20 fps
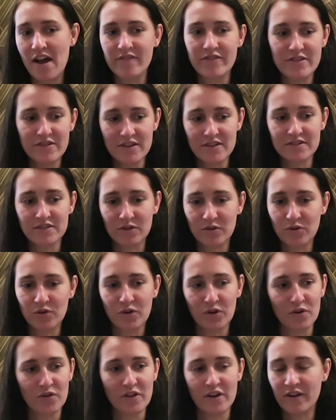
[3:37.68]
having this little
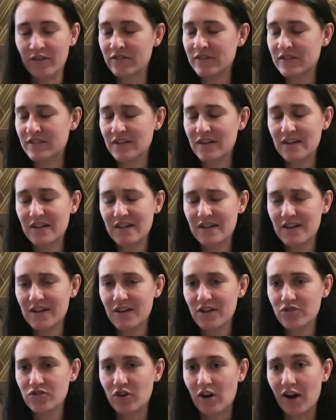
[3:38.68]
girl that I was
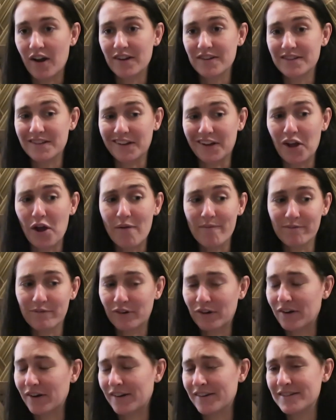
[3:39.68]
trying to
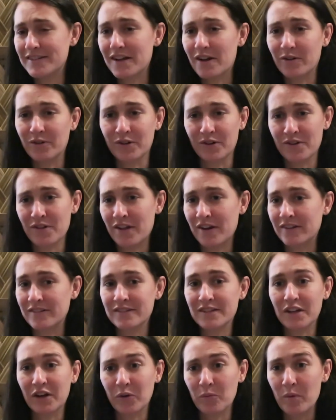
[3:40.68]
comfort and tell her that
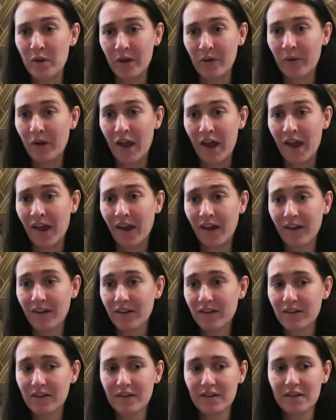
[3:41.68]
it's going to be okay.
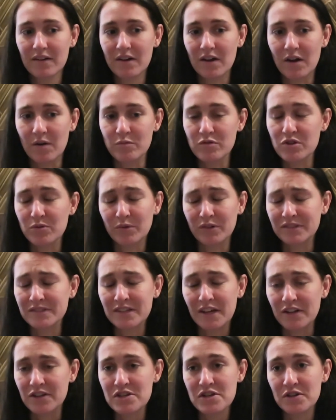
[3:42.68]
She wants
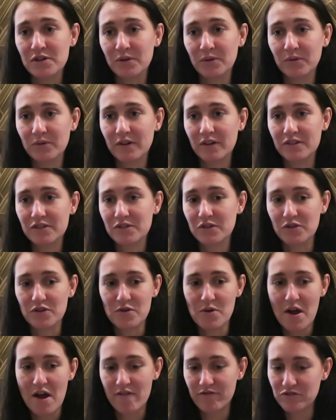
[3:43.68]
that too. And so
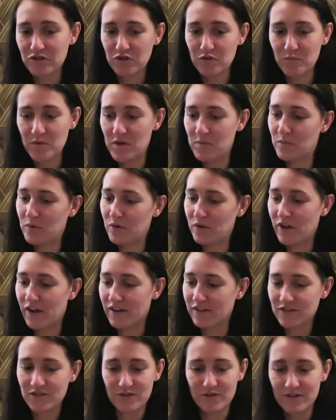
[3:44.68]
you have two people
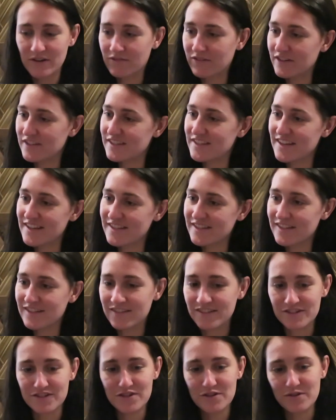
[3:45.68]
at two different
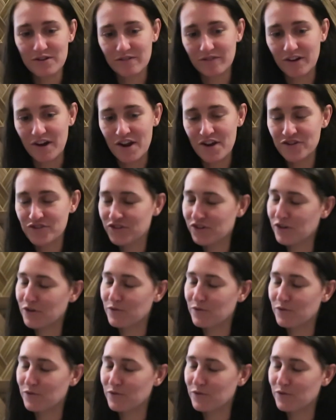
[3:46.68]
seasons and two different age